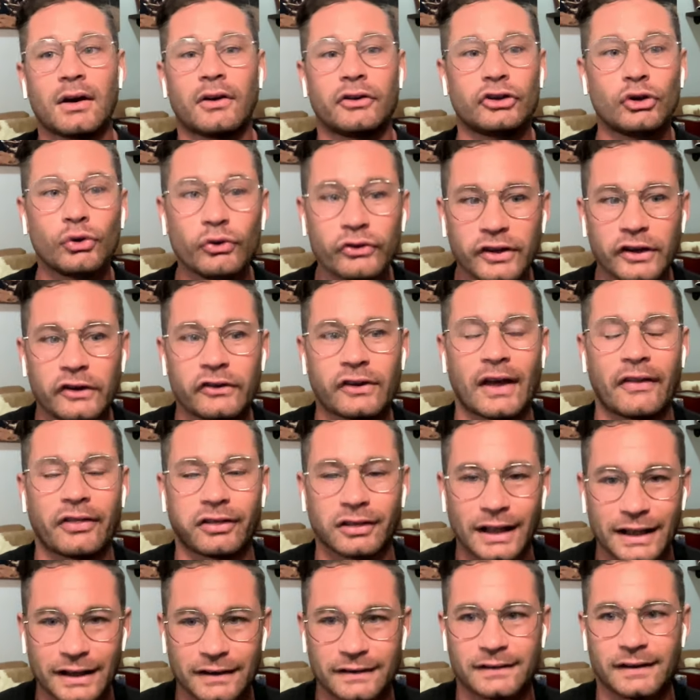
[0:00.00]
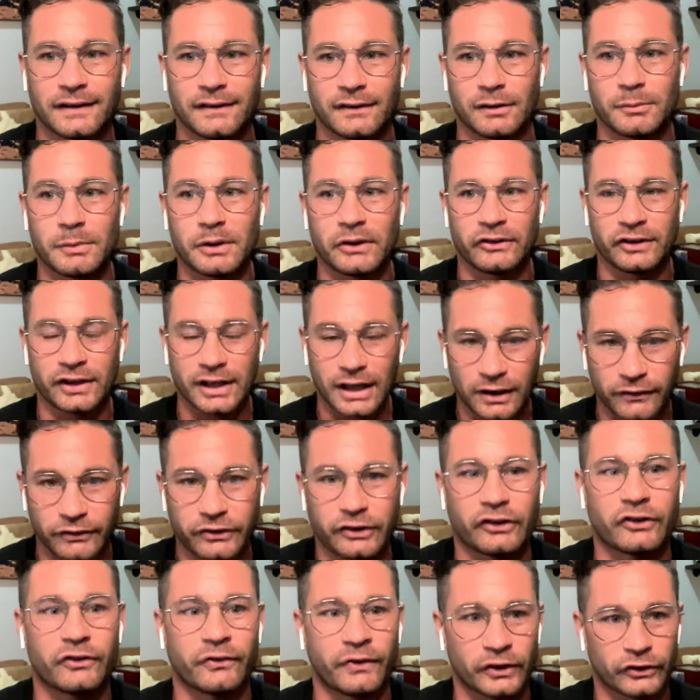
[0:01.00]
use his athleticism, his gifts,
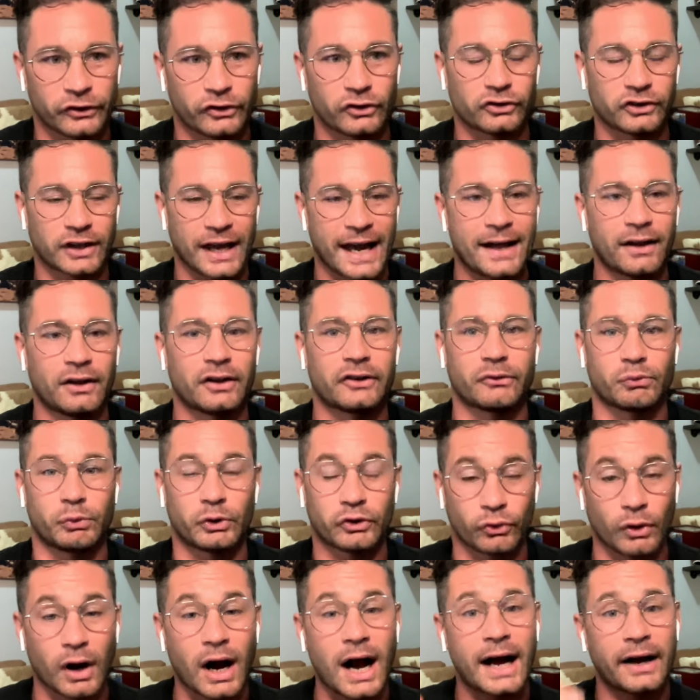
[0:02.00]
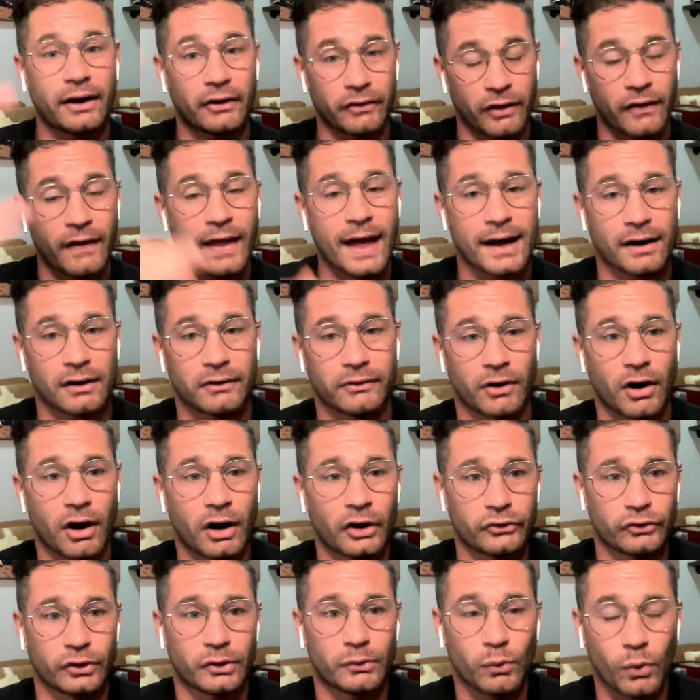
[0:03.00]
his physical talents, which were higher than that of Andre